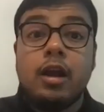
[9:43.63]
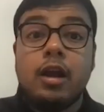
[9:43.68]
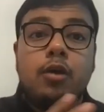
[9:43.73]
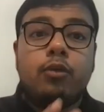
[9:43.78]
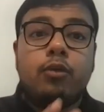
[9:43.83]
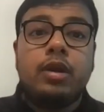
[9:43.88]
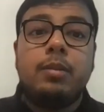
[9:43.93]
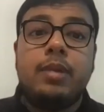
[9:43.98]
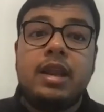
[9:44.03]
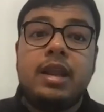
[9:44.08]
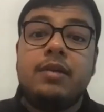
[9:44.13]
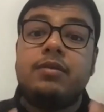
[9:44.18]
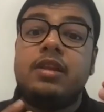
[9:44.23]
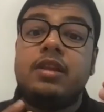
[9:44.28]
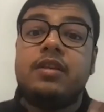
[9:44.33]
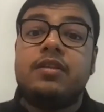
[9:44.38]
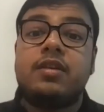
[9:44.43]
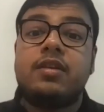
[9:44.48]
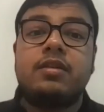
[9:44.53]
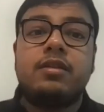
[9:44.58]
We believe
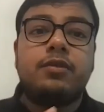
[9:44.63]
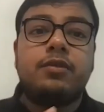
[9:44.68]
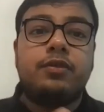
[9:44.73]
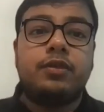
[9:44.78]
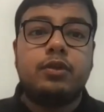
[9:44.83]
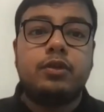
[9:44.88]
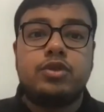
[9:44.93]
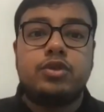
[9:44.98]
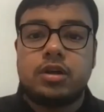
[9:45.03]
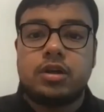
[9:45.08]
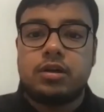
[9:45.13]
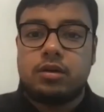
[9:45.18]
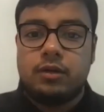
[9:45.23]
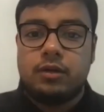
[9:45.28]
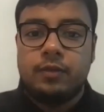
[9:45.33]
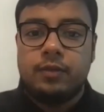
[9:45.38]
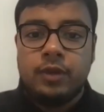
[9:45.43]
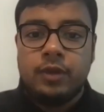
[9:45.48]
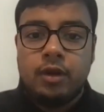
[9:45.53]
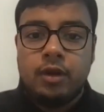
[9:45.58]
this is the future
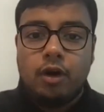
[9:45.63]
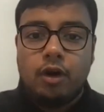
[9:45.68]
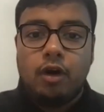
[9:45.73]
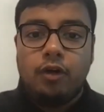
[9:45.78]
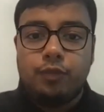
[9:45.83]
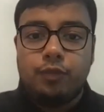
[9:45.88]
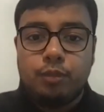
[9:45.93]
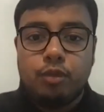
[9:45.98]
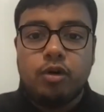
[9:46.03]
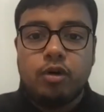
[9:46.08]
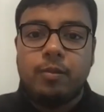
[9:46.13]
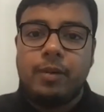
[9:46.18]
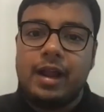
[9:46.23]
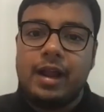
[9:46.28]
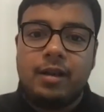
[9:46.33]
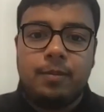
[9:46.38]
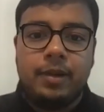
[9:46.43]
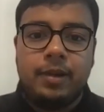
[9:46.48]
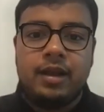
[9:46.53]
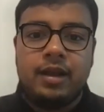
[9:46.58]
of
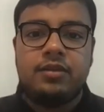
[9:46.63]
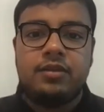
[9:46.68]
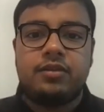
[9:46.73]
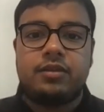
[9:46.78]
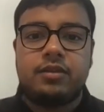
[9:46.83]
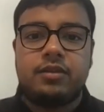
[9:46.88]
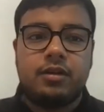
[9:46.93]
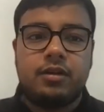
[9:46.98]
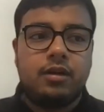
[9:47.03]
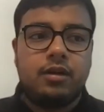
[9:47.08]
mobile-based,